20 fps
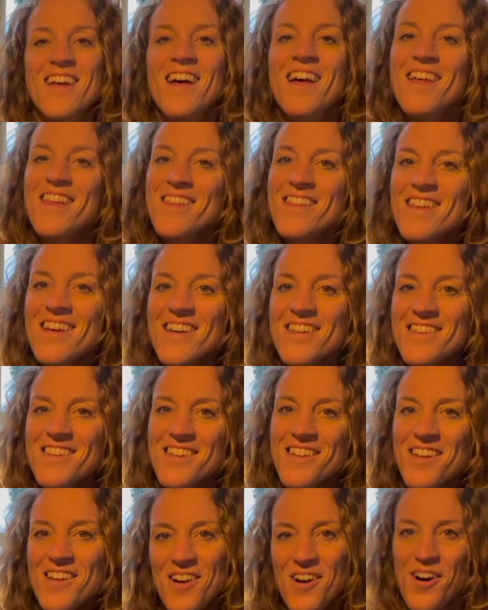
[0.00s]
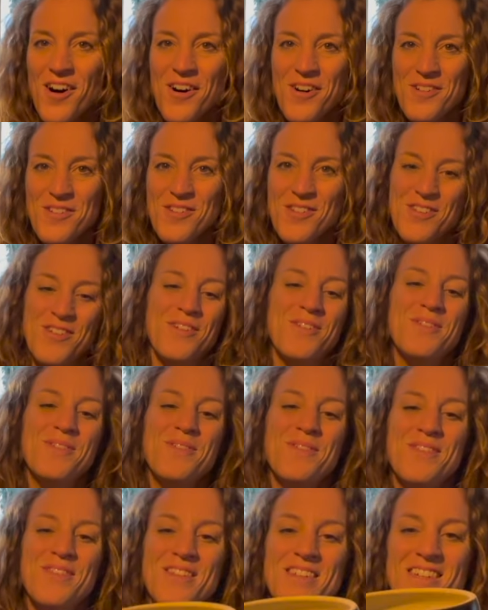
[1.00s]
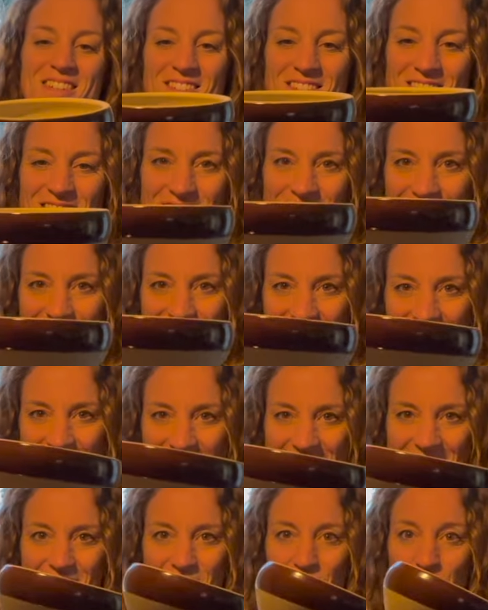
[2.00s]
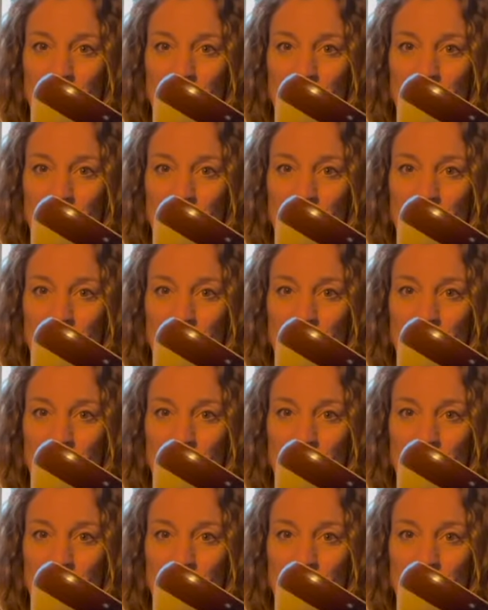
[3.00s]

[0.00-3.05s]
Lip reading: Then on to this size,